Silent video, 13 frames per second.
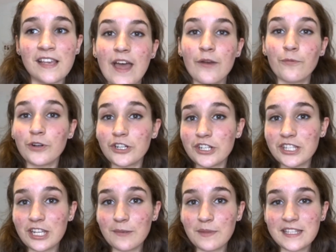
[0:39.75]
and we're
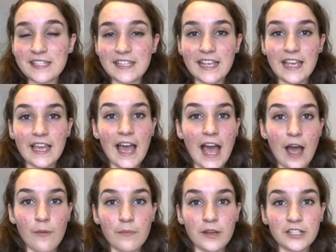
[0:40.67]
just gonna be seeing
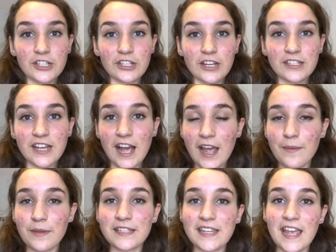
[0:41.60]
how much
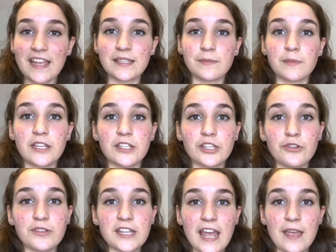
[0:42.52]
time it takes me
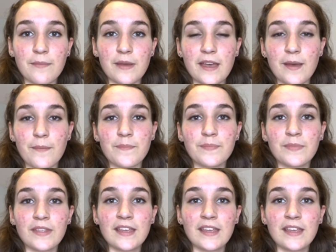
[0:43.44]
to tame him